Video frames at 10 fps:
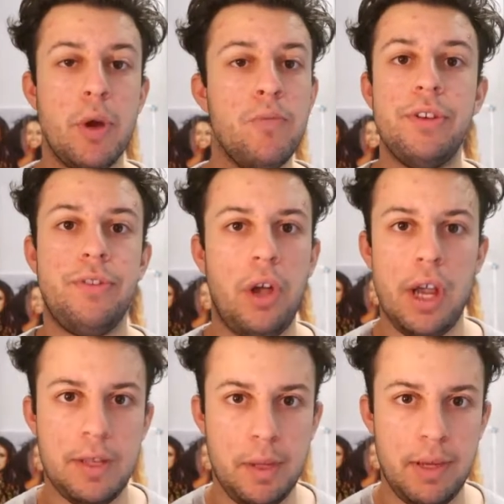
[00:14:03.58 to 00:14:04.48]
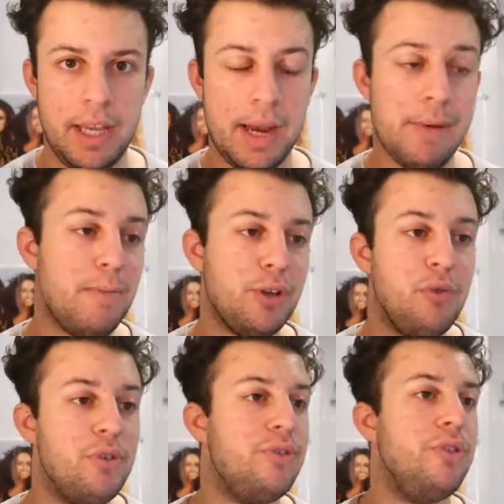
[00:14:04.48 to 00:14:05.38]
don't decide to be gay, people
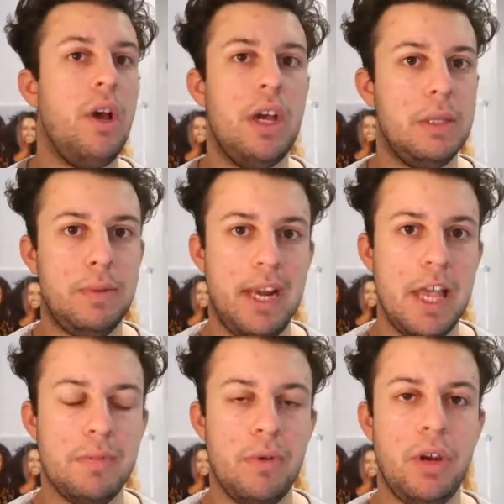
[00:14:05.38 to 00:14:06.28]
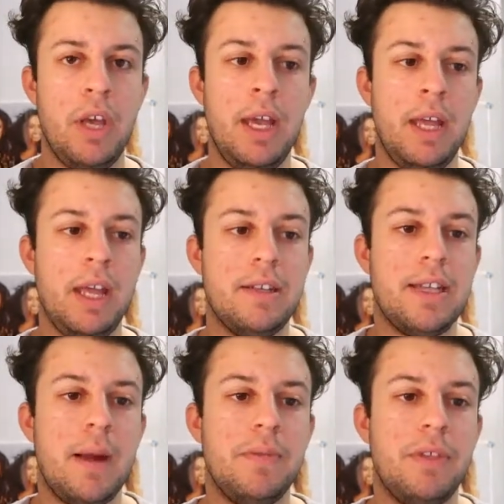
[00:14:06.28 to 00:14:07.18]
don't decide to be a lesbian. It
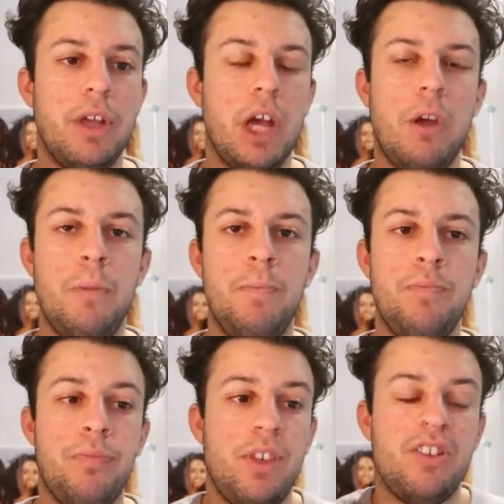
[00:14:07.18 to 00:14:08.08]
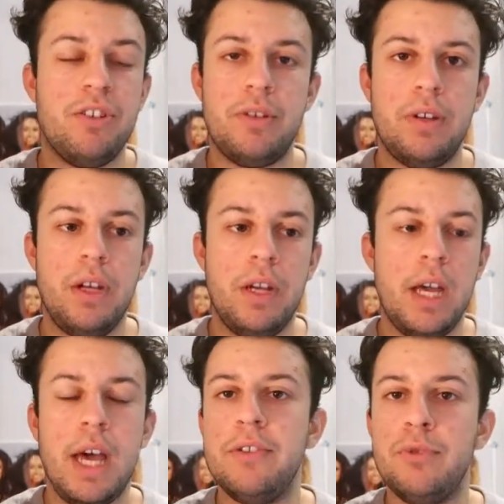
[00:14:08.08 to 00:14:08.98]
just happens that
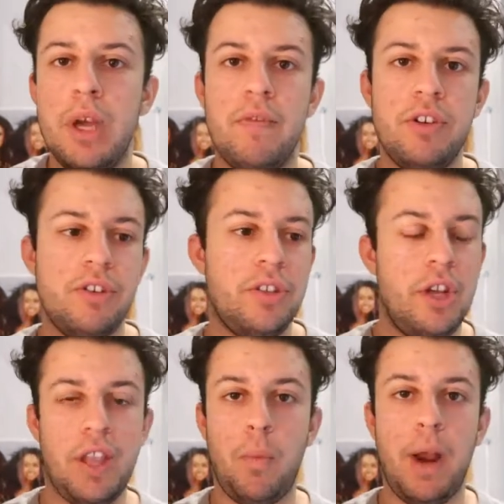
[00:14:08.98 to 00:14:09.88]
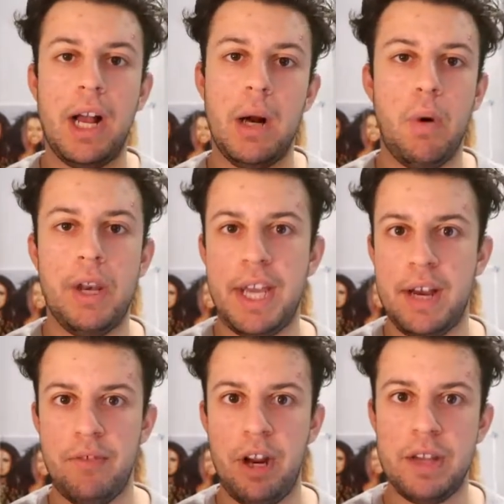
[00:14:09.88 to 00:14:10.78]
and it's not even just they wake up one day
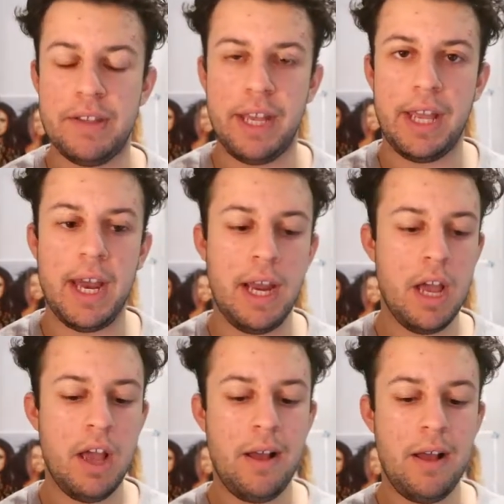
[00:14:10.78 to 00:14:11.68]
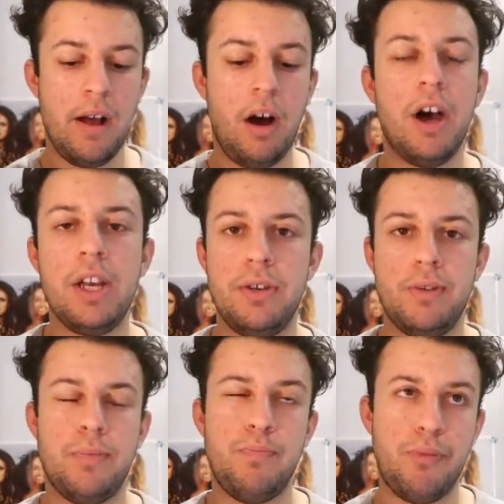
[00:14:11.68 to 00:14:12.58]
and realise they're gay. I
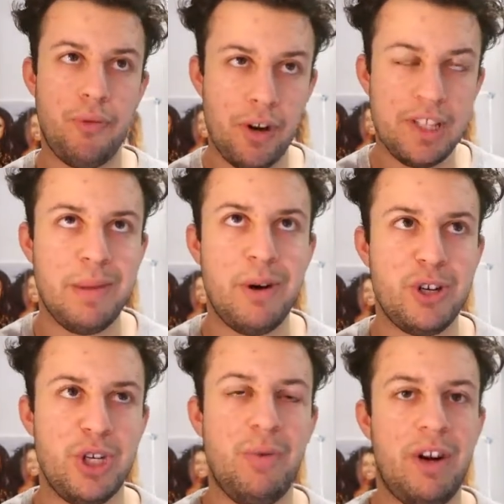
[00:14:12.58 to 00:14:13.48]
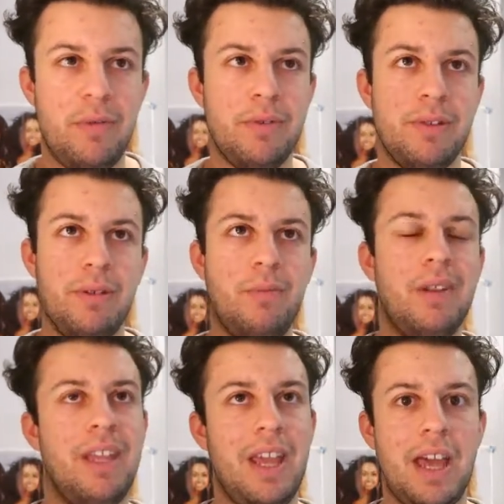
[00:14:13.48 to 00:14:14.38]
pretty much knew I was
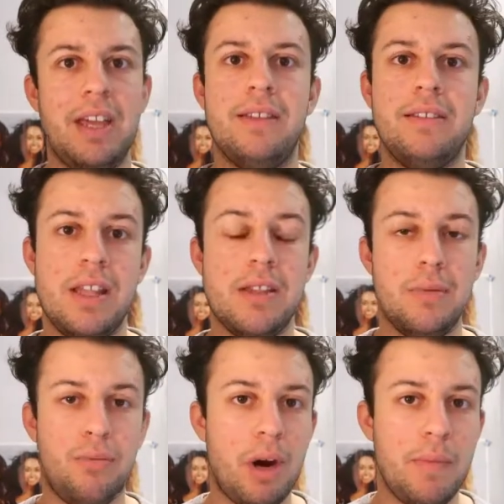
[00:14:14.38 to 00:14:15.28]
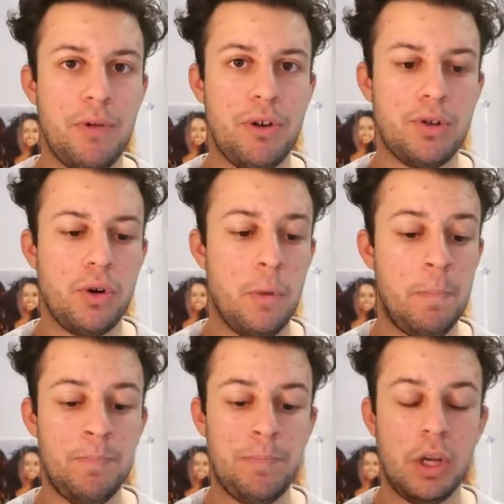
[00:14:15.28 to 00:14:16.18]
gay since primary school,
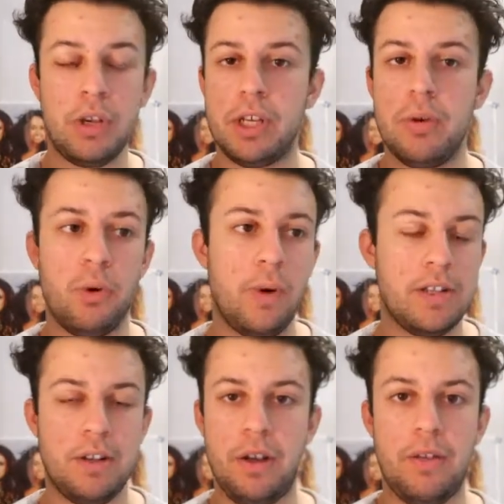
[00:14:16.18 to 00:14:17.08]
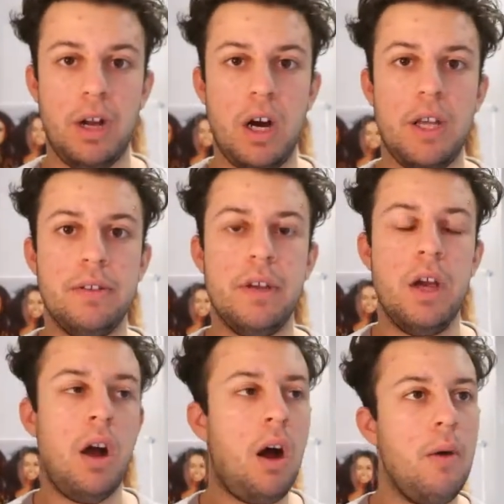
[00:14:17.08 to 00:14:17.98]
because I would always look at the guys.
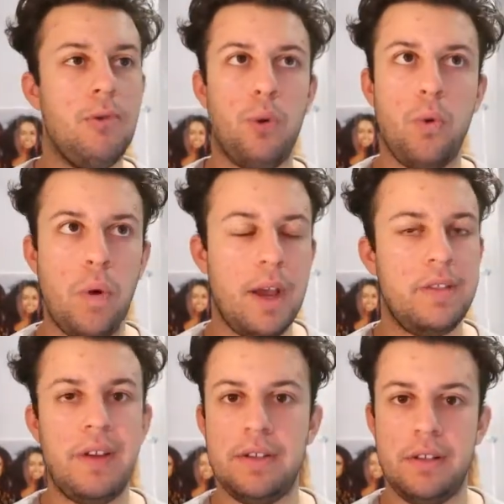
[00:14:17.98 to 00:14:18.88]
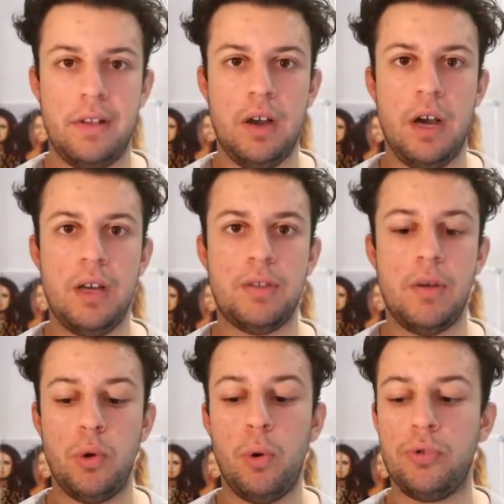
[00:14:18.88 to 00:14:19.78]
I would always fancy the guys. I
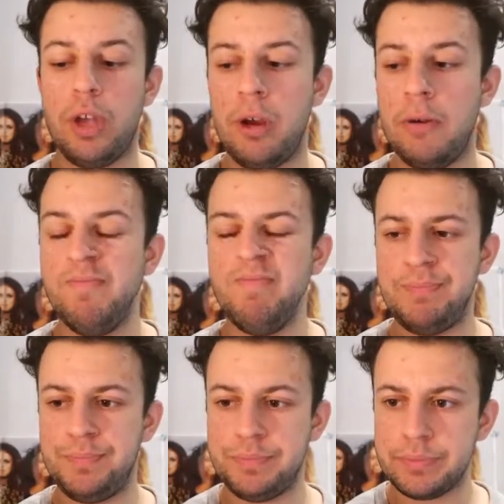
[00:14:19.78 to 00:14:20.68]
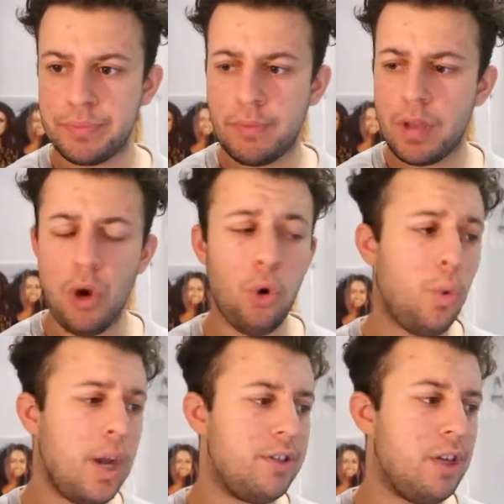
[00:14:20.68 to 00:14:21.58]
would also
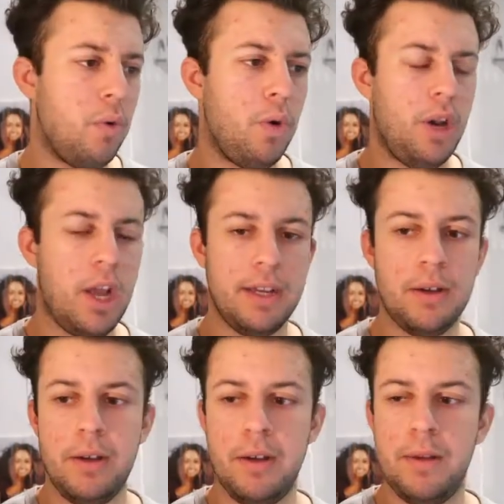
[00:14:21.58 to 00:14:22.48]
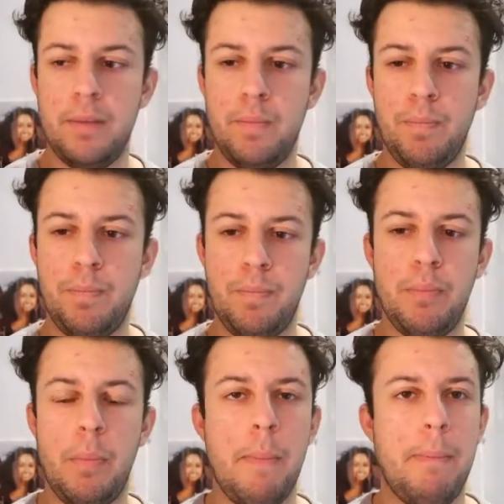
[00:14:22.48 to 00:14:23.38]
always go on like
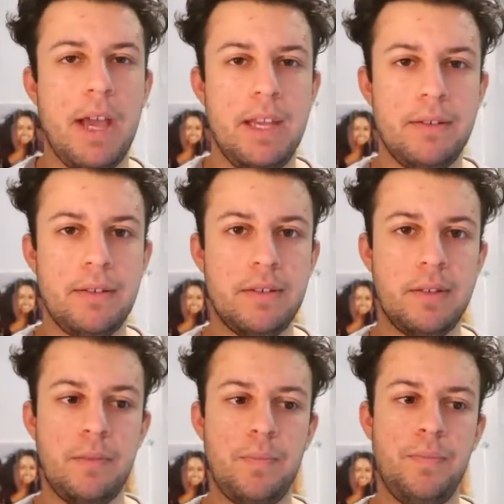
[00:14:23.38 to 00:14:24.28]
my mates'